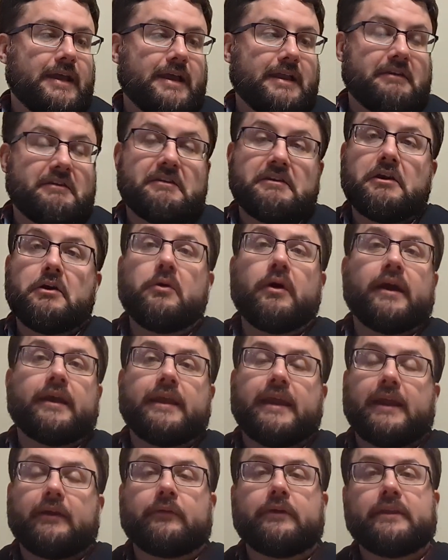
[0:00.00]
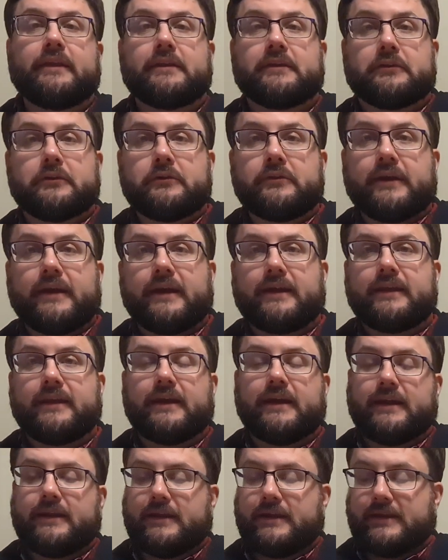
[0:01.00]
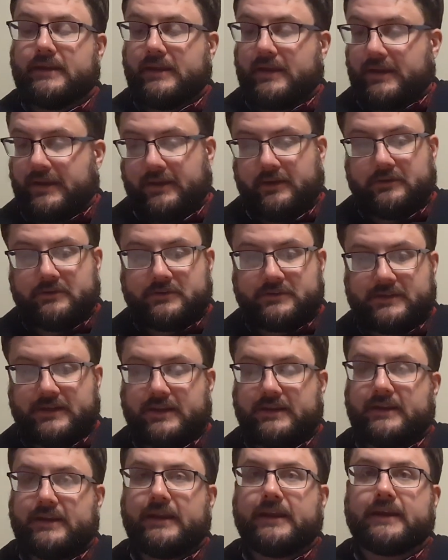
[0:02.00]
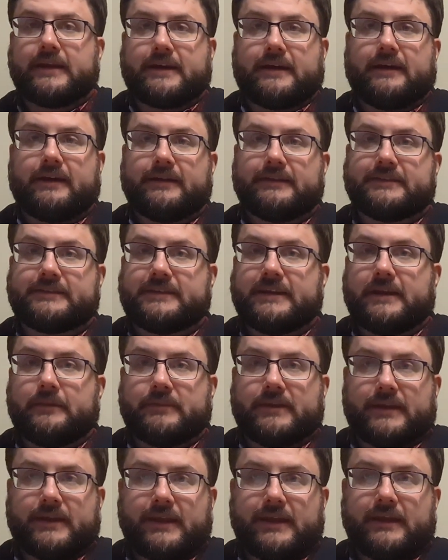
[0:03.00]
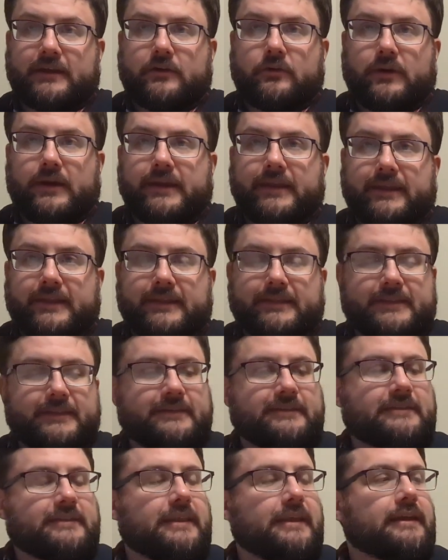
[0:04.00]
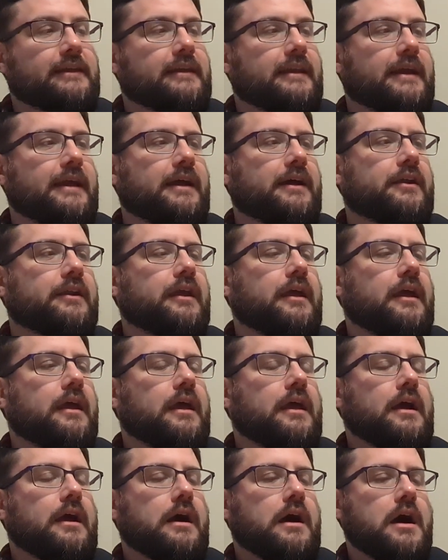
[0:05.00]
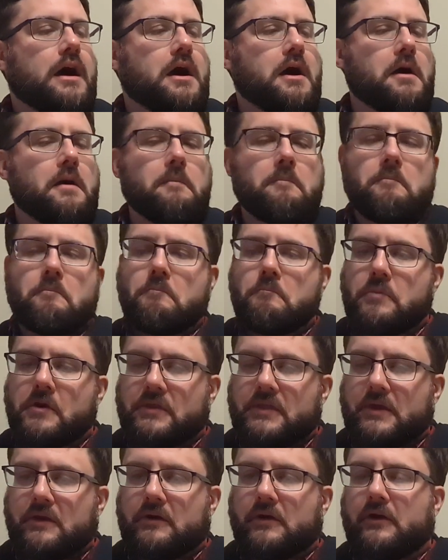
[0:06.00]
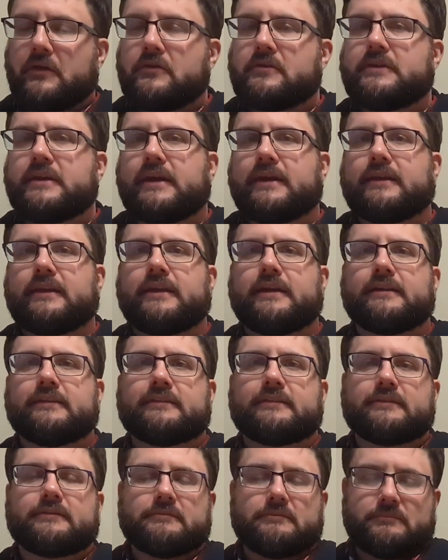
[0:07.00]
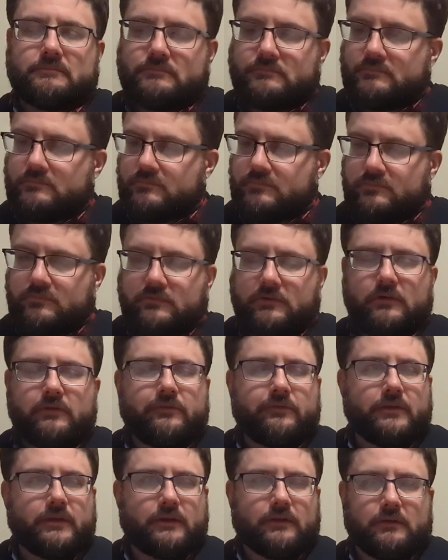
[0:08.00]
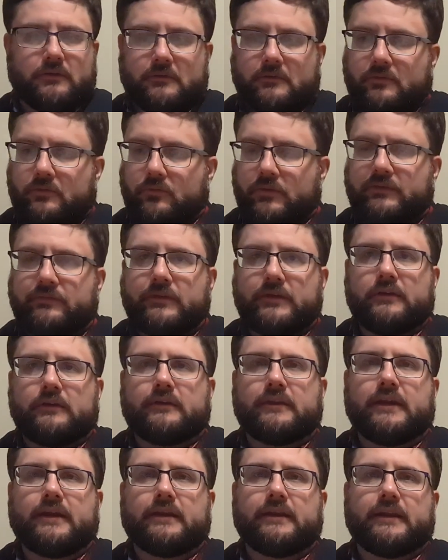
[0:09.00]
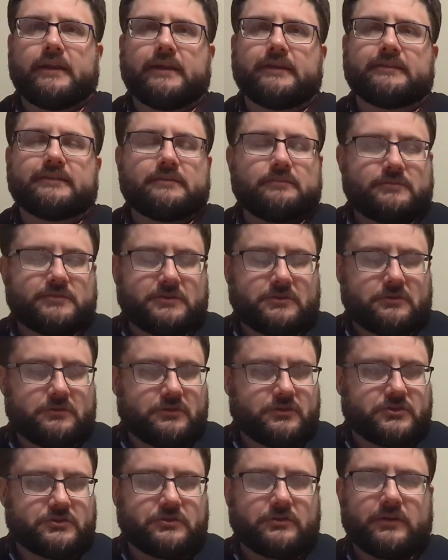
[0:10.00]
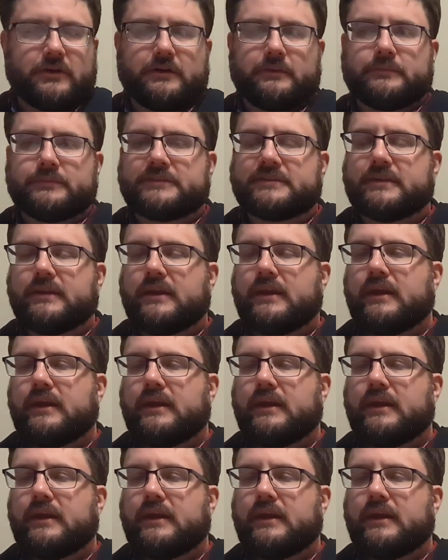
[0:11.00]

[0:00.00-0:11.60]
No, I can't really do that yet. I understand it in concept. I can't quite get this thing down. But there are other techniques, two finger, three finger techniques, certain strums,